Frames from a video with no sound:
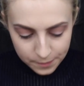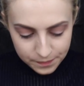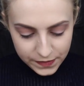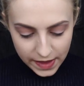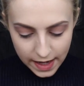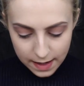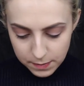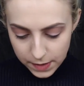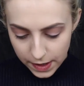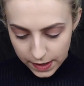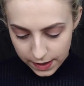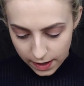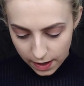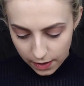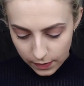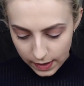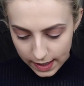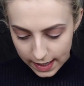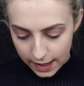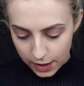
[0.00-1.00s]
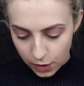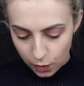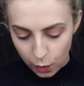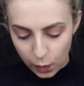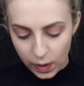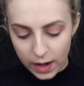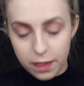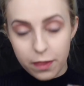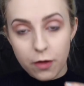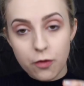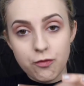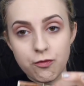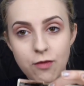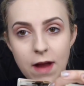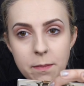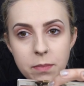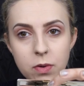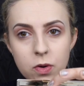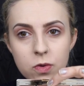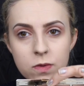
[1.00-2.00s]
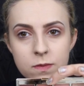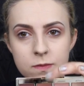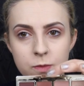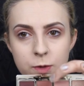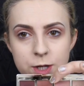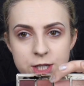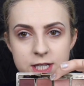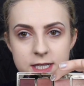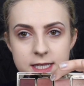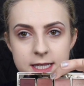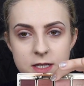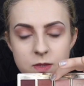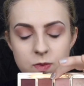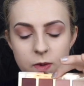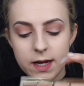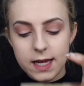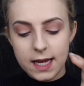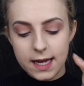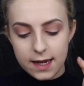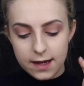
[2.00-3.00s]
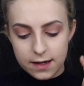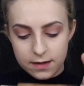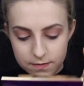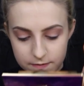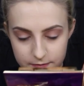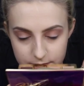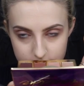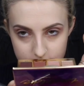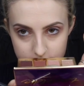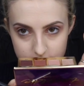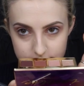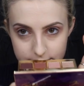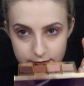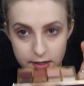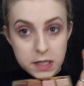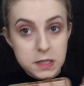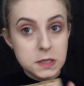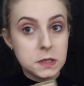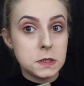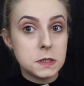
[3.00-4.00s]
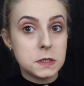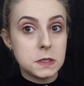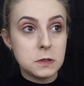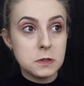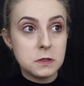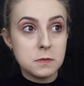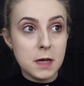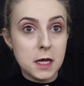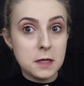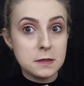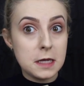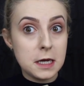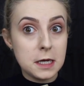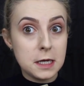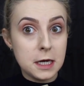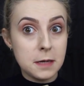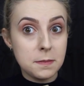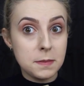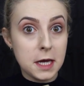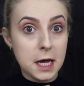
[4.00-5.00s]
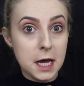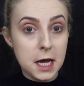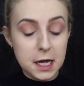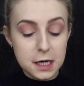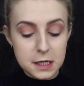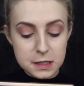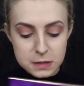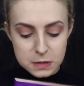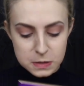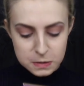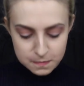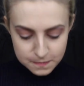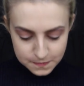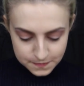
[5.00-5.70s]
Then I'm going to go in with Rebel, which is this one here. Still smells like cupcakes.